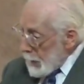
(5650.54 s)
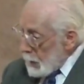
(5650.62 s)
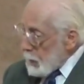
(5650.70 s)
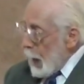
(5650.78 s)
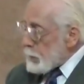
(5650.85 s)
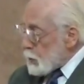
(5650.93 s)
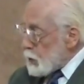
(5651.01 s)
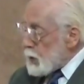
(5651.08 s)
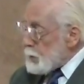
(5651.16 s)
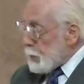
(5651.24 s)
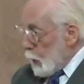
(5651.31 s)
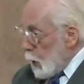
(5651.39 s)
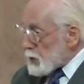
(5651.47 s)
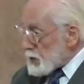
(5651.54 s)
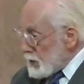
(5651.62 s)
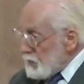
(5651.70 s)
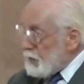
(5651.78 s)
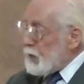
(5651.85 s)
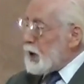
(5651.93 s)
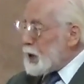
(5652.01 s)
a rather
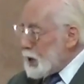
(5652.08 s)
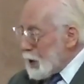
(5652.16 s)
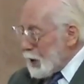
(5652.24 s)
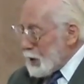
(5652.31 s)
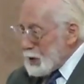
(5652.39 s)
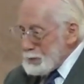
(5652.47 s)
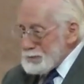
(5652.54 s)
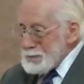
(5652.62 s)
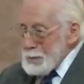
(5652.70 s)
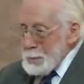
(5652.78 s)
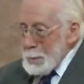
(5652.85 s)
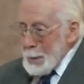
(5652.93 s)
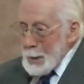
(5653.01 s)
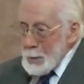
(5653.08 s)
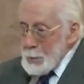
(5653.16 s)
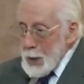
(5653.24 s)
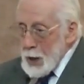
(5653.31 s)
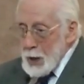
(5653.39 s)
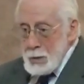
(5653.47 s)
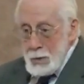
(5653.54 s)
important figure in
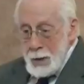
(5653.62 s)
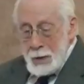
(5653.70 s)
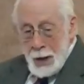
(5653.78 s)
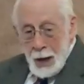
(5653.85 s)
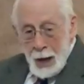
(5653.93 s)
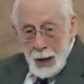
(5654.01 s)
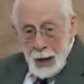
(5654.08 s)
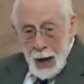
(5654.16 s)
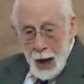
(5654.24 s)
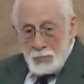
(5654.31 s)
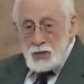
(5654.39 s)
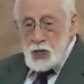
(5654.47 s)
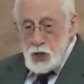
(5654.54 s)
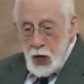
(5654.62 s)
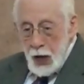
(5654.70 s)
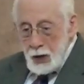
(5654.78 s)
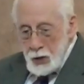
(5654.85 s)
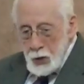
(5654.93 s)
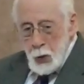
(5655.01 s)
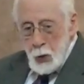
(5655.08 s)
the
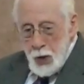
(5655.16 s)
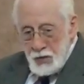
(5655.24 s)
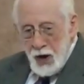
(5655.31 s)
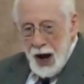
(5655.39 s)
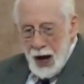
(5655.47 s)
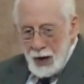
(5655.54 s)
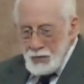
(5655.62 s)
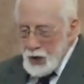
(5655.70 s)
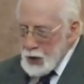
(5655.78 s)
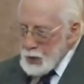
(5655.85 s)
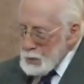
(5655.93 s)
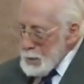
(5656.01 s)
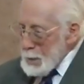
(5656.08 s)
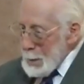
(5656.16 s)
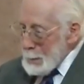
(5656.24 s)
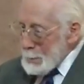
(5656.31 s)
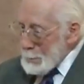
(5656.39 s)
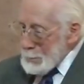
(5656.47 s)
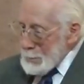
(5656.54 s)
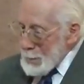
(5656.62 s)
evangelical revival
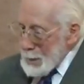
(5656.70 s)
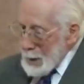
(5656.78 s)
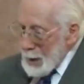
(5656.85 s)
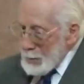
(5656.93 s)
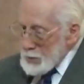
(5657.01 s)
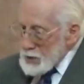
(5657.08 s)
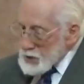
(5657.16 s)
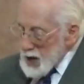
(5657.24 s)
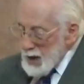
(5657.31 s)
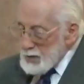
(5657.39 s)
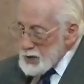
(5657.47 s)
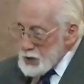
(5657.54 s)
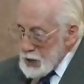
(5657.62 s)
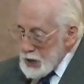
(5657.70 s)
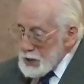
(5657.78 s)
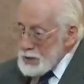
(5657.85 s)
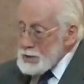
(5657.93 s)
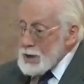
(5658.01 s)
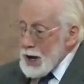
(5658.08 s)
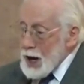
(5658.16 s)
of the
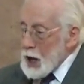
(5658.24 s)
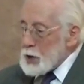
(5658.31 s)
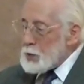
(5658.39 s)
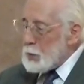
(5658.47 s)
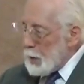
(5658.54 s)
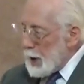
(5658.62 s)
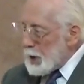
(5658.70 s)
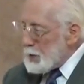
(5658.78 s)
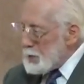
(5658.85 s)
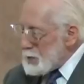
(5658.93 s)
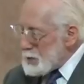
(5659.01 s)
1700s.